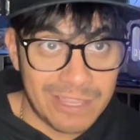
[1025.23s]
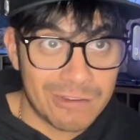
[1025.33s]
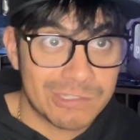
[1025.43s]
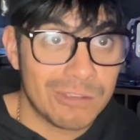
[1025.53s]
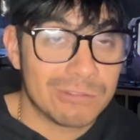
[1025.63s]

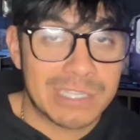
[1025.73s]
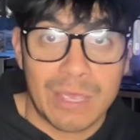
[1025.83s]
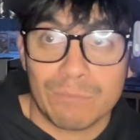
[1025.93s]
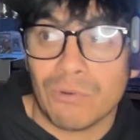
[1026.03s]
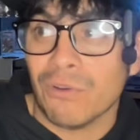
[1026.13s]
There's no
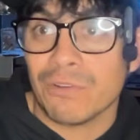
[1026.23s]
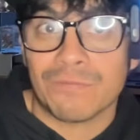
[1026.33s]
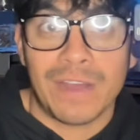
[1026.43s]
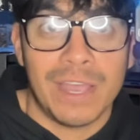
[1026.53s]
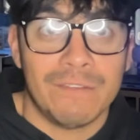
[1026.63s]

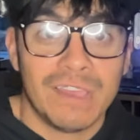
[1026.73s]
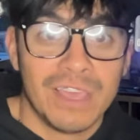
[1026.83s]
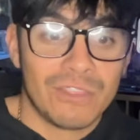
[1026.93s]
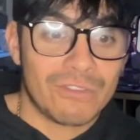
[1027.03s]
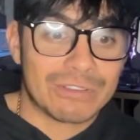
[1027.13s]
10.5.
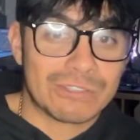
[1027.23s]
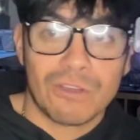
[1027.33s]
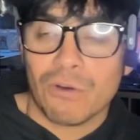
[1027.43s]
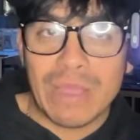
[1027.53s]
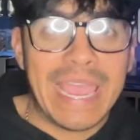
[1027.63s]
There's
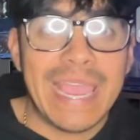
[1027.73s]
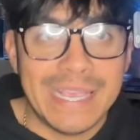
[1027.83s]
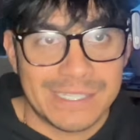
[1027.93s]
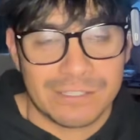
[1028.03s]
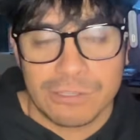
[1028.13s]
no
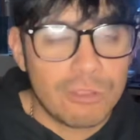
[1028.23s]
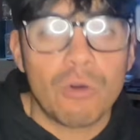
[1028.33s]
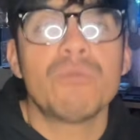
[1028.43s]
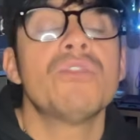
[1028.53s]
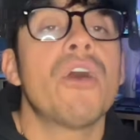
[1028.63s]
ace. No
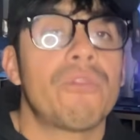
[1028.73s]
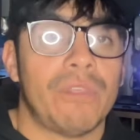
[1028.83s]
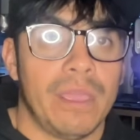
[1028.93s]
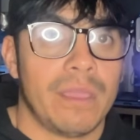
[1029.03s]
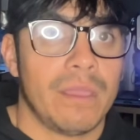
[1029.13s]

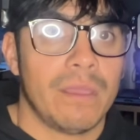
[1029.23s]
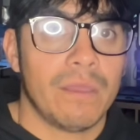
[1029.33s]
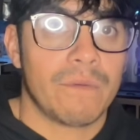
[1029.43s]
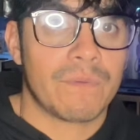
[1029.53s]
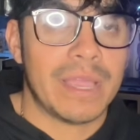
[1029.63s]
nothing.
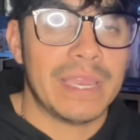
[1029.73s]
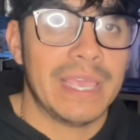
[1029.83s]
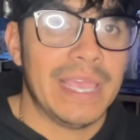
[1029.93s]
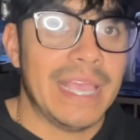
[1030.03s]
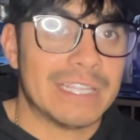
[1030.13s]
Right?
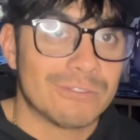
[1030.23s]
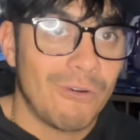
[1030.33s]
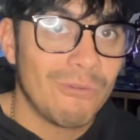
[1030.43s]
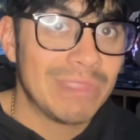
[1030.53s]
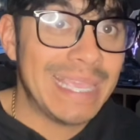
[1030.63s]
It's
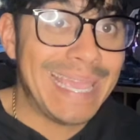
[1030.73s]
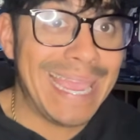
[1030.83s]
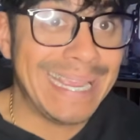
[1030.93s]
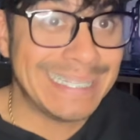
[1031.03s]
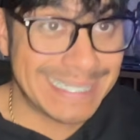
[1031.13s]
only
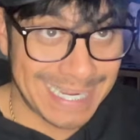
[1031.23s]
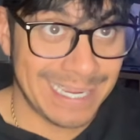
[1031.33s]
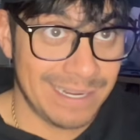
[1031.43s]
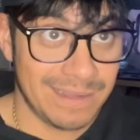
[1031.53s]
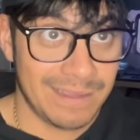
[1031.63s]
a
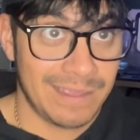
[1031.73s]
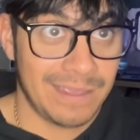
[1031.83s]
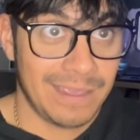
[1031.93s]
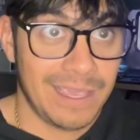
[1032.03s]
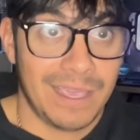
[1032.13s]
10,
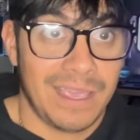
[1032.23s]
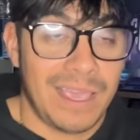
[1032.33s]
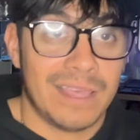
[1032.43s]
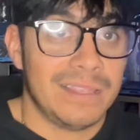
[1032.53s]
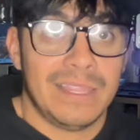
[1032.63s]

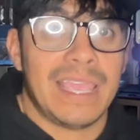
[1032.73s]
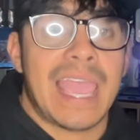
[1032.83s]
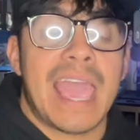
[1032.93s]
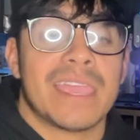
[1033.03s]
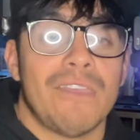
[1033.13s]
and they
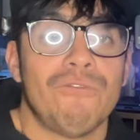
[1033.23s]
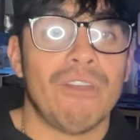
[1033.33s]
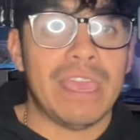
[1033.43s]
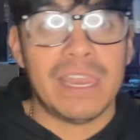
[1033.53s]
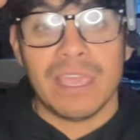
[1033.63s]
can't give you
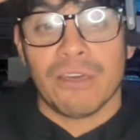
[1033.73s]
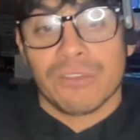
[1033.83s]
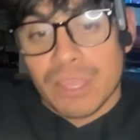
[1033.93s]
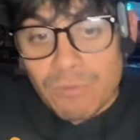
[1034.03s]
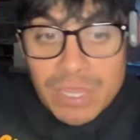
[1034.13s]
any other,
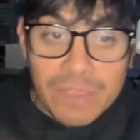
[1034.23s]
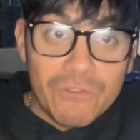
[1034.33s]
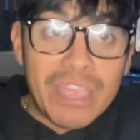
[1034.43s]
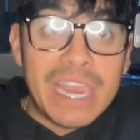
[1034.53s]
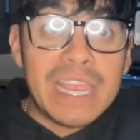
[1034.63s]
they won't give
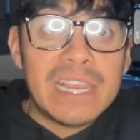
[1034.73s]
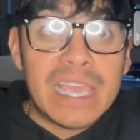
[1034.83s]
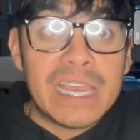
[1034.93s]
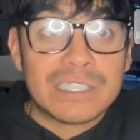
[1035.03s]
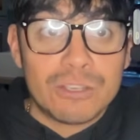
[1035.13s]
you any
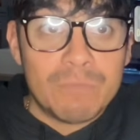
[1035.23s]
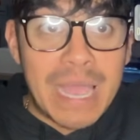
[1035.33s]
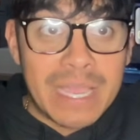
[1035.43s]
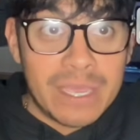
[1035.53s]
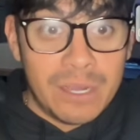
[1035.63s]
data to
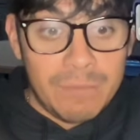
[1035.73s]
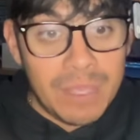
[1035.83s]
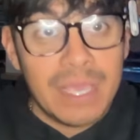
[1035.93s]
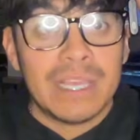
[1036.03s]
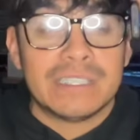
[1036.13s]
back it up.
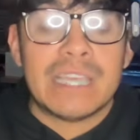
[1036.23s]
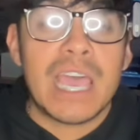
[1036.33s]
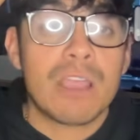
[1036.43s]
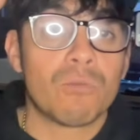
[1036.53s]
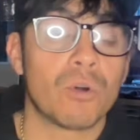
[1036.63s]

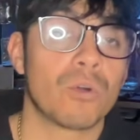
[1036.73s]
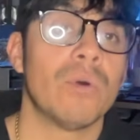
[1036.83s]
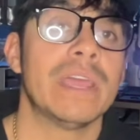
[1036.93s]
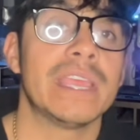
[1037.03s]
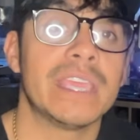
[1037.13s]
Tag will go
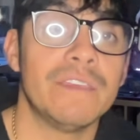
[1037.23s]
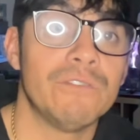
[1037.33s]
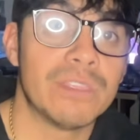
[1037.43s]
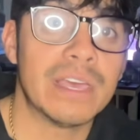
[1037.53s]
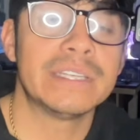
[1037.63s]
ahead and give
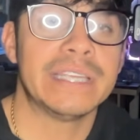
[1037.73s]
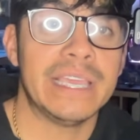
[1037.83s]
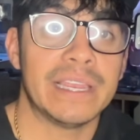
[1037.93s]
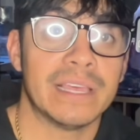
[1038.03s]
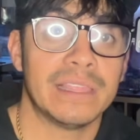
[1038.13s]
you the
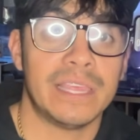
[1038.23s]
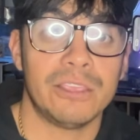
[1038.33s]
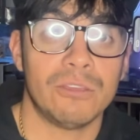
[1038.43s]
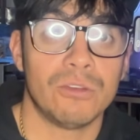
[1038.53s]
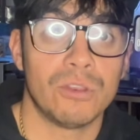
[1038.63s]
data
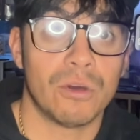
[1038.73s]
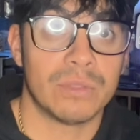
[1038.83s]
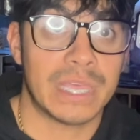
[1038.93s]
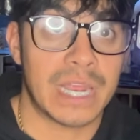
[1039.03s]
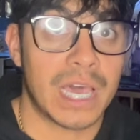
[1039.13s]
letting you know
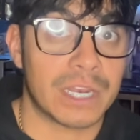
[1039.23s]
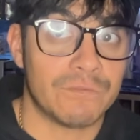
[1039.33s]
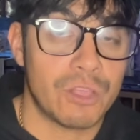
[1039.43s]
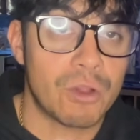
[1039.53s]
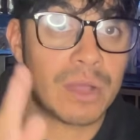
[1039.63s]
that out of
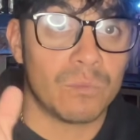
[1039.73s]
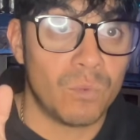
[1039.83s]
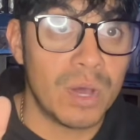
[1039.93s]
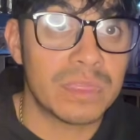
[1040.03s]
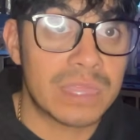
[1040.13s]
their
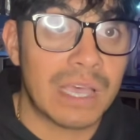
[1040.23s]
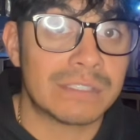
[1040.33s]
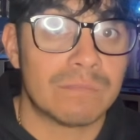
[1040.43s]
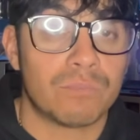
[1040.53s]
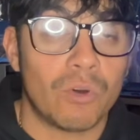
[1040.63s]

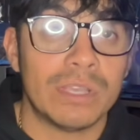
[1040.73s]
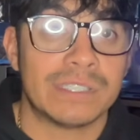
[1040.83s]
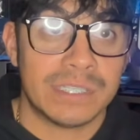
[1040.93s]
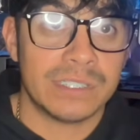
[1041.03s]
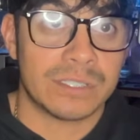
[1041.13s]
1000 point
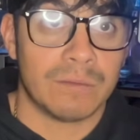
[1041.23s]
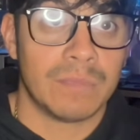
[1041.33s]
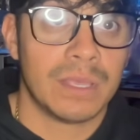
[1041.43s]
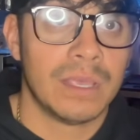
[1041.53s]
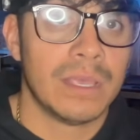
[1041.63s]
system,
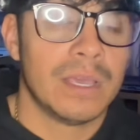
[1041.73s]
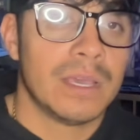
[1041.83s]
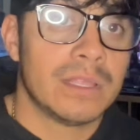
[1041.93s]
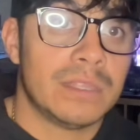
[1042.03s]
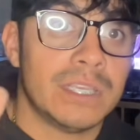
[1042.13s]

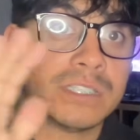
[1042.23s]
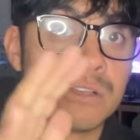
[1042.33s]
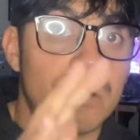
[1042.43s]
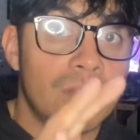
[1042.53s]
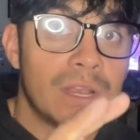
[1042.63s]
this
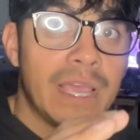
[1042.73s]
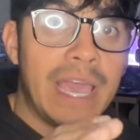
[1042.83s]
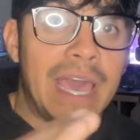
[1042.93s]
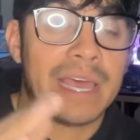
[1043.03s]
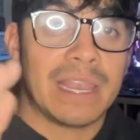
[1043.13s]
card
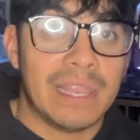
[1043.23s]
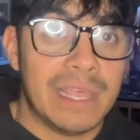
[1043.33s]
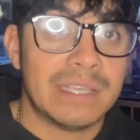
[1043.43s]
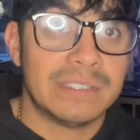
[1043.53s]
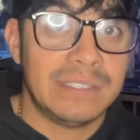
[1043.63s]
had
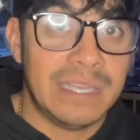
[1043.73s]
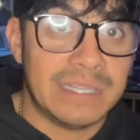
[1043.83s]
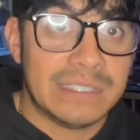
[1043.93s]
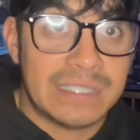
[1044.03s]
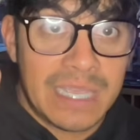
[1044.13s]
less
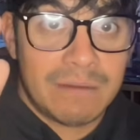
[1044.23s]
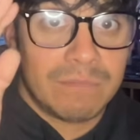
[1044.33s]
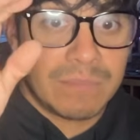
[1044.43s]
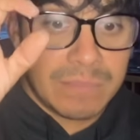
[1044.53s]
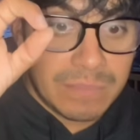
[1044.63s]
than 10
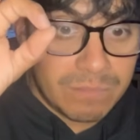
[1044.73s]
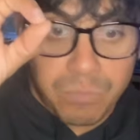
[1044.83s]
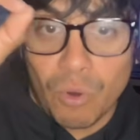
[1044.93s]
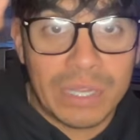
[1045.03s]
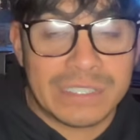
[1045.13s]

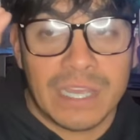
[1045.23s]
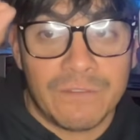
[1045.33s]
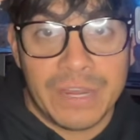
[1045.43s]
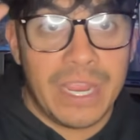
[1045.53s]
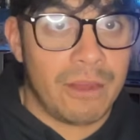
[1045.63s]
points of
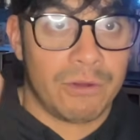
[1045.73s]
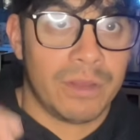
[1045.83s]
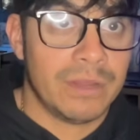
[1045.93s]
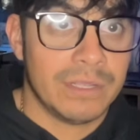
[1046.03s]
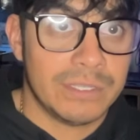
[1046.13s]
an
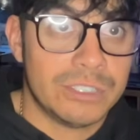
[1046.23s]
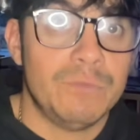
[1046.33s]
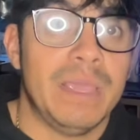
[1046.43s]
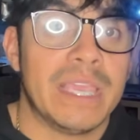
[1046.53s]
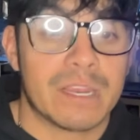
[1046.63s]
error to
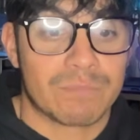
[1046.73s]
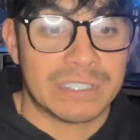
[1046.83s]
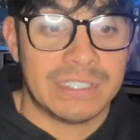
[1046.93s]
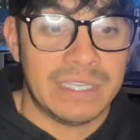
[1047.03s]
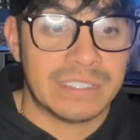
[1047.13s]
make it a
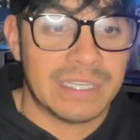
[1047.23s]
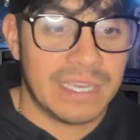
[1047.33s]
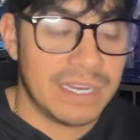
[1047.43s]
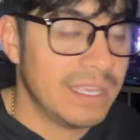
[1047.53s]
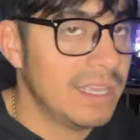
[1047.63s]
pristine 10.